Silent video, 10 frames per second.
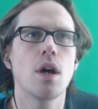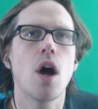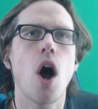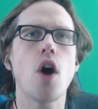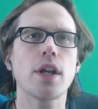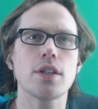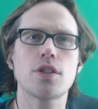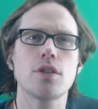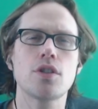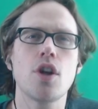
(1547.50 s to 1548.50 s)
Okay,
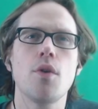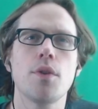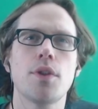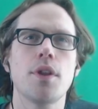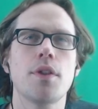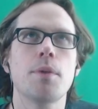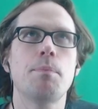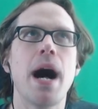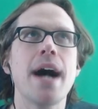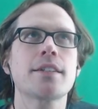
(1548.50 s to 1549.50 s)
so the
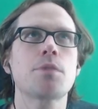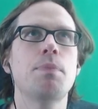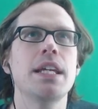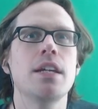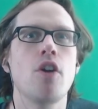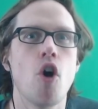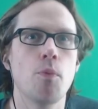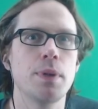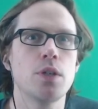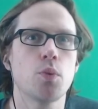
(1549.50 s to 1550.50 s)
box being
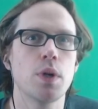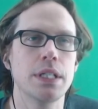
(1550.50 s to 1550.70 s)
opened